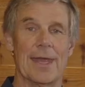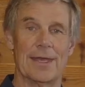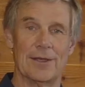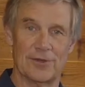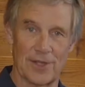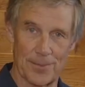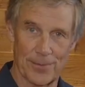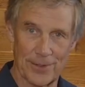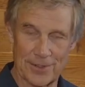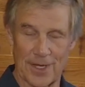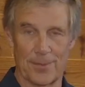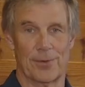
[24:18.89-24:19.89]
in deeper
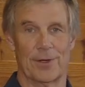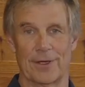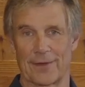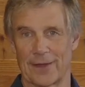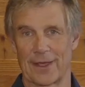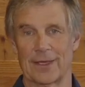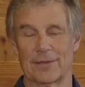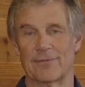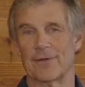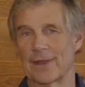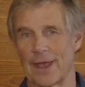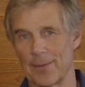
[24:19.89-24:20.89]
and deeper into the kingdom
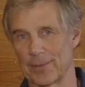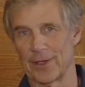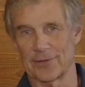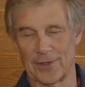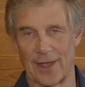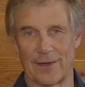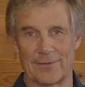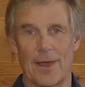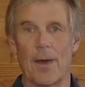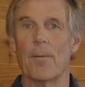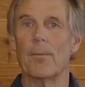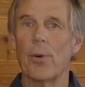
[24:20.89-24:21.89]
for the A-plus life.
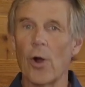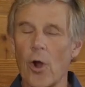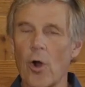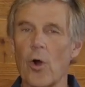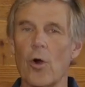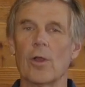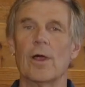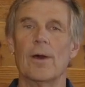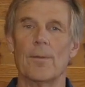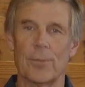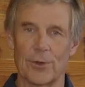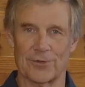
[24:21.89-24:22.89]
Paul
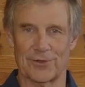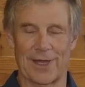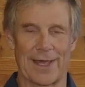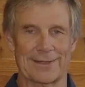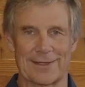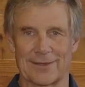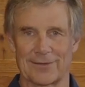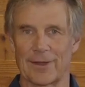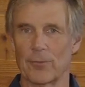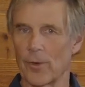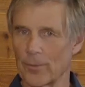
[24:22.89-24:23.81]
puts it like this. And what